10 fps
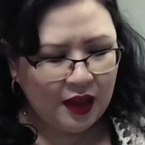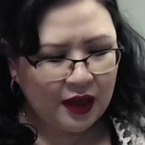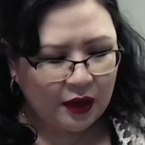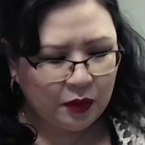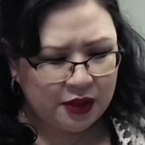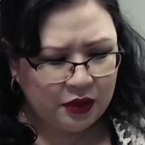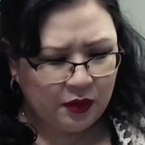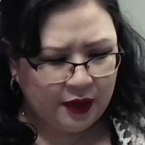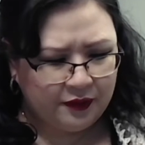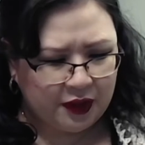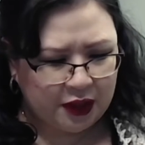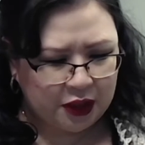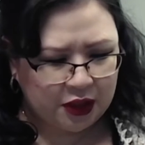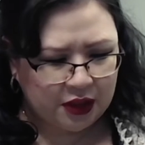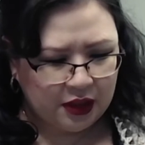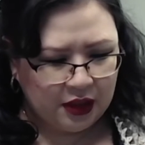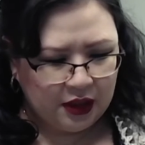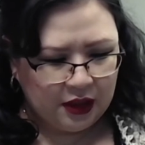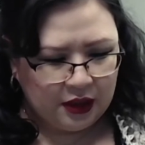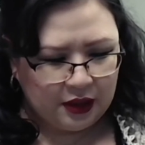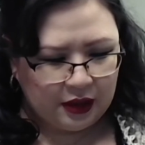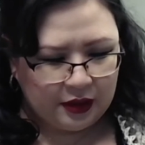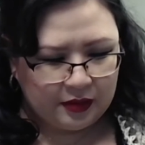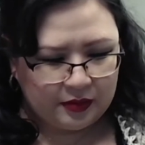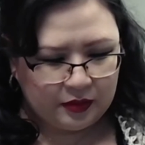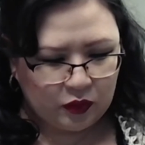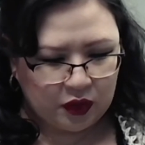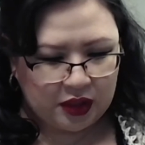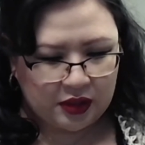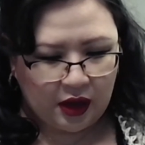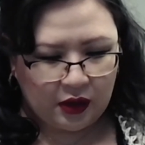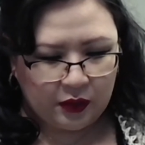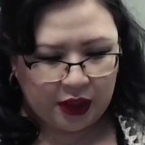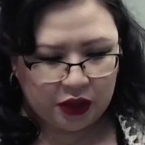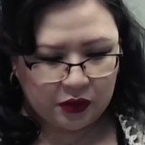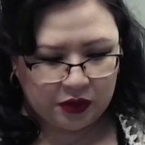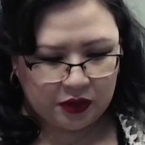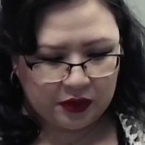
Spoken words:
I wasn't quite finished with the sock when I showed